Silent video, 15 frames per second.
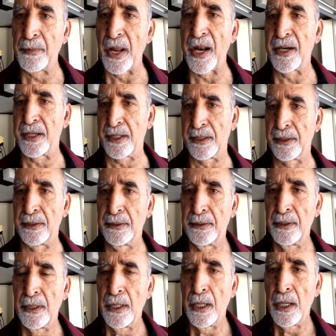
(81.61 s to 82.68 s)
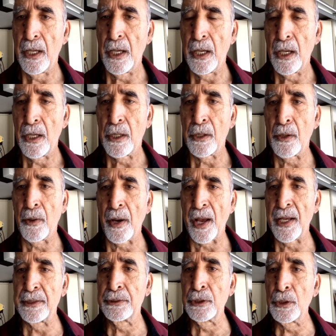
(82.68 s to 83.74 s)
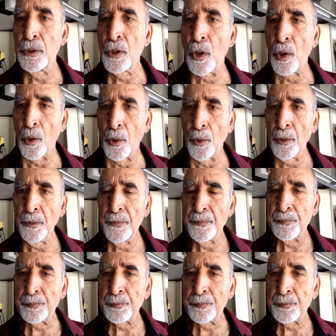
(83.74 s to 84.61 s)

battery. Now, as you know,